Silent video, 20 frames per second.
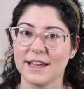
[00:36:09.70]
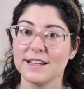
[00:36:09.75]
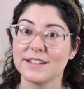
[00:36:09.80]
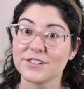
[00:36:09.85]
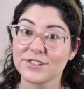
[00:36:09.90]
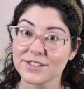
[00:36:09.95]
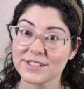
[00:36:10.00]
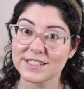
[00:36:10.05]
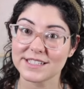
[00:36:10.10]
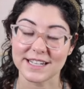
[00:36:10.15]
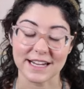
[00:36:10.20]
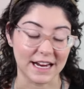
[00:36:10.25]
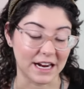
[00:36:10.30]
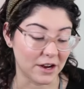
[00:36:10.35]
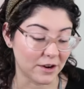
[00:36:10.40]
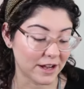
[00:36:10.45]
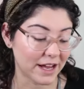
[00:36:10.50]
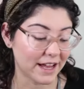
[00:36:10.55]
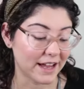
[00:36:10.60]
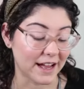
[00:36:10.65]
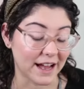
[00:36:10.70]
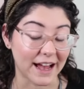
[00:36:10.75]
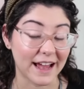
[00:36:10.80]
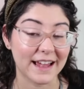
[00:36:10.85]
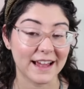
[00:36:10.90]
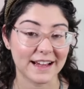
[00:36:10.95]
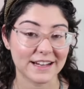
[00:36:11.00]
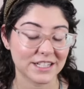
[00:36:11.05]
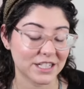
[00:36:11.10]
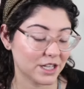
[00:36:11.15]
Interesting. Okay,
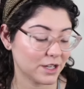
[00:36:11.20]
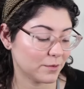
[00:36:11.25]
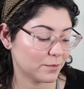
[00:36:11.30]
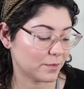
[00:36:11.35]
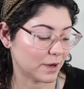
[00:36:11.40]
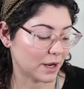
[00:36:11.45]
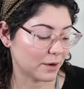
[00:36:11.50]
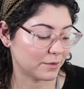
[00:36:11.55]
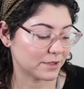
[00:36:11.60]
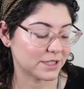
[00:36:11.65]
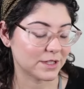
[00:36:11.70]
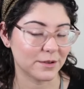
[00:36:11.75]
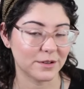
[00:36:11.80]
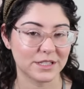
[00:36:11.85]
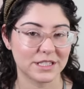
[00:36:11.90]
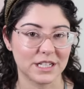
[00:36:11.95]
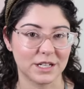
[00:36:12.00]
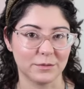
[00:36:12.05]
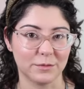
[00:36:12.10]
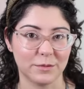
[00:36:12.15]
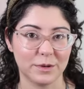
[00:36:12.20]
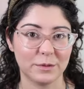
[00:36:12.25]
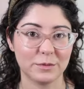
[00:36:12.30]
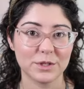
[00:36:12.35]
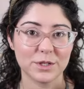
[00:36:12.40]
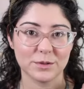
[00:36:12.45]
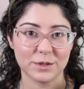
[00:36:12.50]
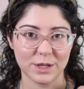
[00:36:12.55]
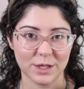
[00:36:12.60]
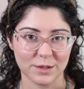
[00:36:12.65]
I was noticing when we
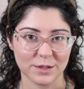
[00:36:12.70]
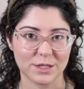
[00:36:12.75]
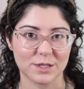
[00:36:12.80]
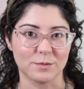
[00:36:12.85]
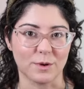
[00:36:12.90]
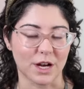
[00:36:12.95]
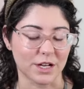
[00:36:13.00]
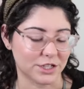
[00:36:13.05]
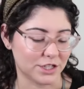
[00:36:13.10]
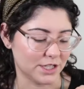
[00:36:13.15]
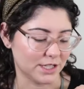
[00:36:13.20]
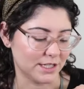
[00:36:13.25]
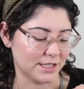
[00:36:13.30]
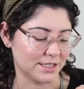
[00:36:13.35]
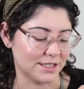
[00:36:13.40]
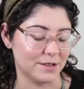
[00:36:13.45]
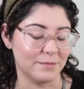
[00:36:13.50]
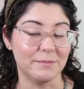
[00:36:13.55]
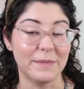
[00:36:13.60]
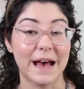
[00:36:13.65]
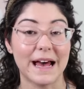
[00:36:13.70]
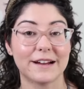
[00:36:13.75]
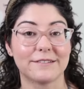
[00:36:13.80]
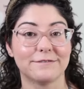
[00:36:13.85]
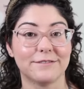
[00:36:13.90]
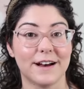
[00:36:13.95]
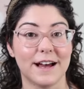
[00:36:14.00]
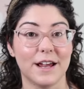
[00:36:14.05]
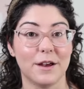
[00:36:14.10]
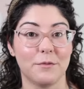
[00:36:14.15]
were doing those swatches, the
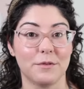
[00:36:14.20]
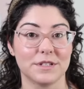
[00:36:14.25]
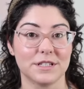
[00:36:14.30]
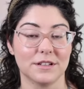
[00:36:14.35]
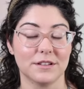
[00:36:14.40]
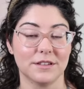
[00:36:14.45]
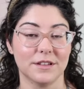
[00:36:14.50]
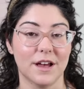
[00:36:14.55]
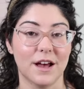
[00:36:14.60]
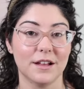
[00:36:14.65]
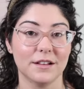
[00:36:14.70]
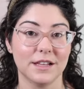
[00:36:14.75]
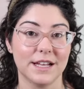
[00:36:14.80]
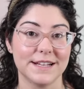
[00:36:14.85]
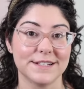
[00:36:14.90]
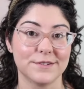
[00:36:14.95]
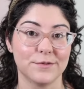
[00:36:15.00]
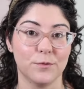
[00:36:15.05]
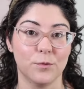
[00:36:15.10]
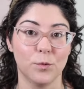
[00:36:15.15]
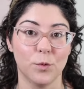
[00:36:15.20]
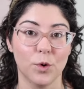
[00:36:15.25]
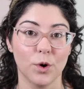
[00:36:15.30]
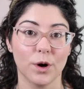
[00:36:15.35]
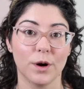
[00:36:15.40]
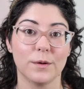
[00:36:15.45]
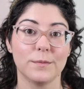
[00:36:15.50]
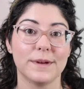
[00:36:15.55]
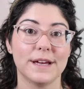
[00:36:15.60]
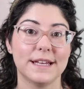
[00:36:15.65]
mattifying was a lot less
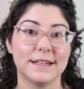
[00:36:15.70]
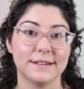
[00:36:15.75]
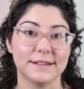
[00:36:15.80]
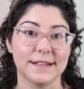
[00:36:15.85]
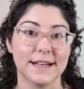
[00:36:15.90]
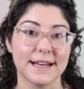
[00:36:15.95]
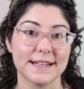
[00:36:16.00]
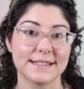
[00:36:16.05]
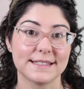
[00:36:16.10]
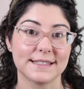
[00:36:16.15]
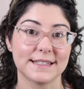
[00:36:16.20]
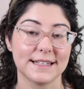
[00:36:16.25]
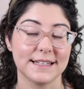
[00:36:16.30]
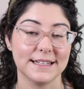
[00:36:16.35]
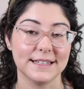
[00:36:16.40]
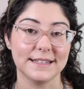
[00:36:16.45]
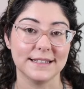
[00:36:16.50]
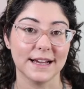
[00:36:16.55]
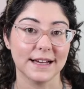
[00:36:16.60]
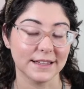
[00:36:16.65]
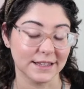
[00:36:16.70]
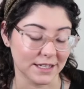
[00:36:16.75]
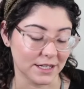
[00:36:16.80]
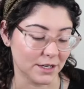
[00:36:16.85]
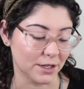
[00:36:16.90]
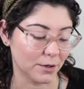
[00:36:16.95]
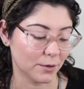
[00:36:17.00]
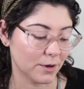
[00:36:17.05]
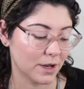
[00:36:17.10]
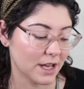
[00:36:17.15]
warm and less
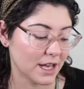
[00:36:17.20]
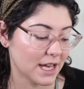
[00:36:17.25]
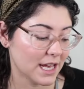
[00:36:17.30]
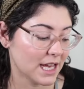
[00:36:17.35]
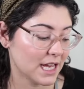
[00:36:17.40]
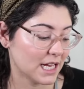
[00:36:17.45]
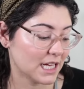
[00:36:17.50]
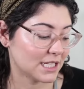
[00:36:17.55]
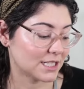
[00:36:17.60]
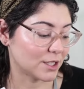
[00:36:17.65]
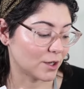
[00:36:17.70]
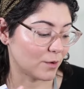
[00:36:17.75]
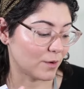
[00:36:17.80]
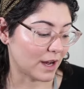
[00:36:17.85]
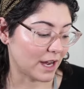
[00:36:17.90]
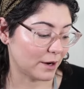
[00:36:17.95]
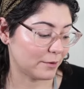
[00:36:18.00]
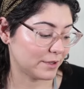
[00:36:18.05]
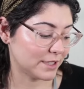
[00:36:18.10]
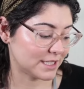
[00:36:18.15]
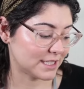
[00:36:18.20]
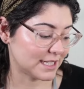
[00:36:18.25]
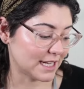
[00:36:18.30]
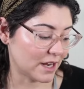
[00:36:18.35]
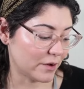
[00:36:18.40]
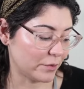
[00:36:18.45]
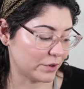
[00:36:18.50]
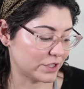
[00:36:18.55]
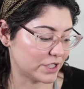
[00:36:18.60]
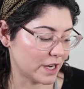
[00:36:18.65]
yellow. So I would
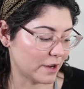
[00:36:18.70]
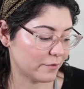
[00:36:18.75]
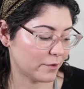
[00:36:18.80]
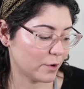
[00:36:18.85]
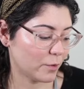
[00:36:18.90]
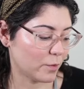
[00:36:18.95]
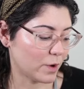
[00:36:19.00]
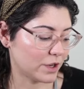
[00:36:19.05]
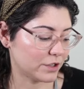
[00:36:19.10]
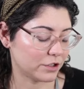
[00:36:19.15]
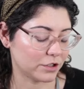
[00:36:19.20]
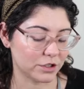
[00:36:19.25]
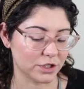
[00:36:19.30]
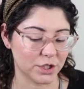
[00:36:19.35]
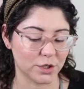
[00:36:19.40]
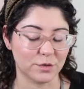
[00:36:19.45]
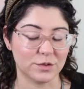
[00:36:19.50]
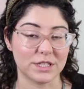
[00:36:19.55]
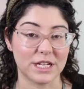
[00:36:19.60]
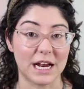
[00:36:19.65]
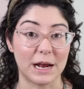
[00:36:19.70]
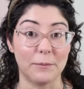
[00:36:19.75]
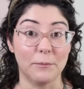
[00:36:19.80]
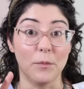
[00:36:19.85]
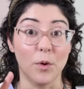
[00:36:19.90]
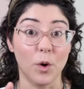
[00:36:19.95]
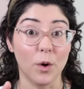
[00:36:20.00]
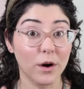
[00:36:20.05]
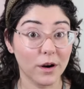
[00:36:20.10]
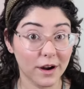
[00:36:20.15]
say whichever one you're
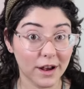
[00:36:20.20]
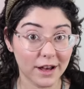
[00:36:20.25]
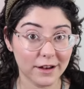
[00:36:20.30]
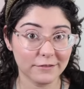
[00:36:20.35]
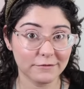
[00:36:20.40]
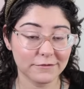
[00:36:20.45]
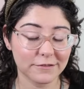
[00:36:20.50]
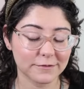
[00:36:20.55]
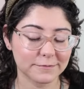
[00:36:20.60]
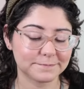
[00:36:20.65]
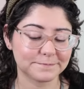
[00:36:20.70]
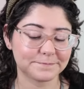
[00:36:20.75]
using more of,